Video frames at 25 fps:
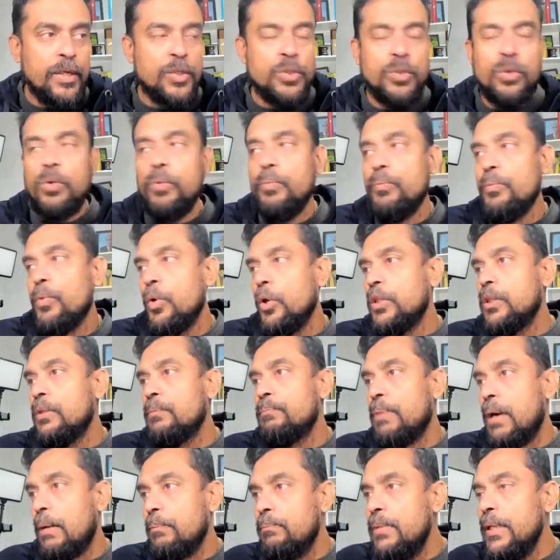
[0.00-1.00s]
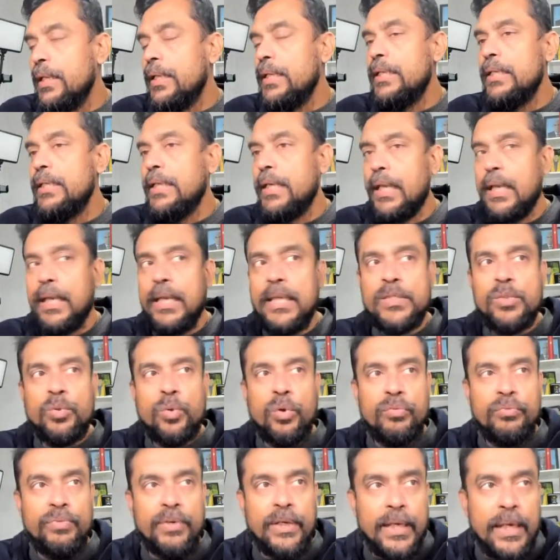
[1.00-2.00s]
So both public DNS
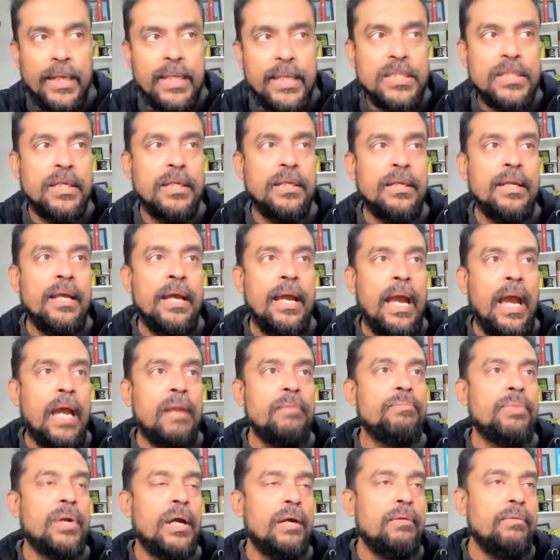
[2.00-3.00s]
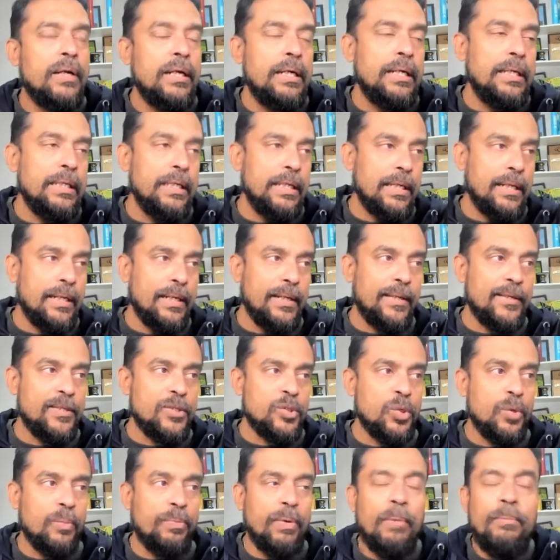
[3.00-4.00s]
configuration and private DNS.
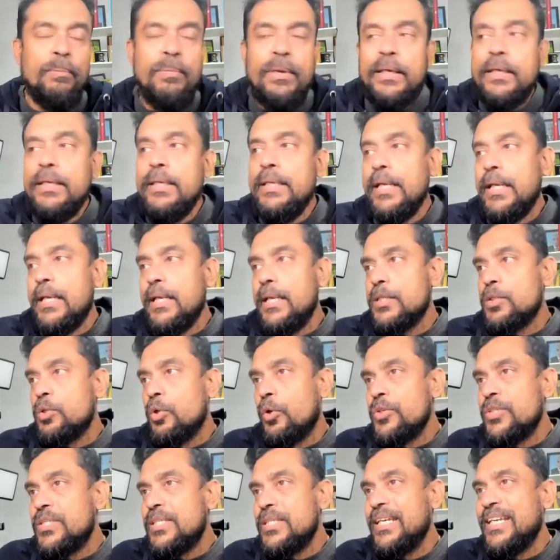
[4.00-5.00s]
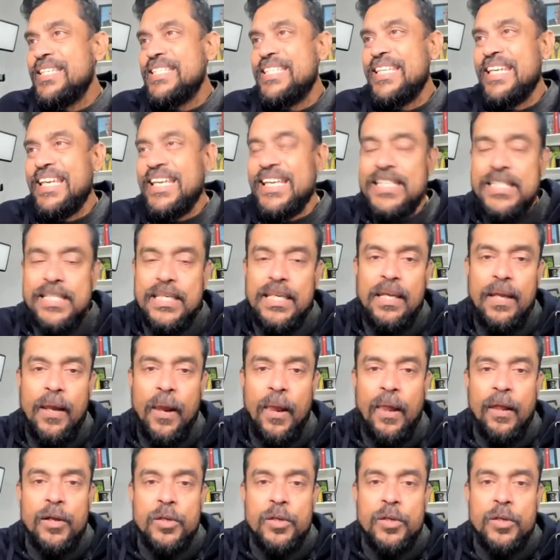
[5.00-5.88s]
So public DNS hosting is easy.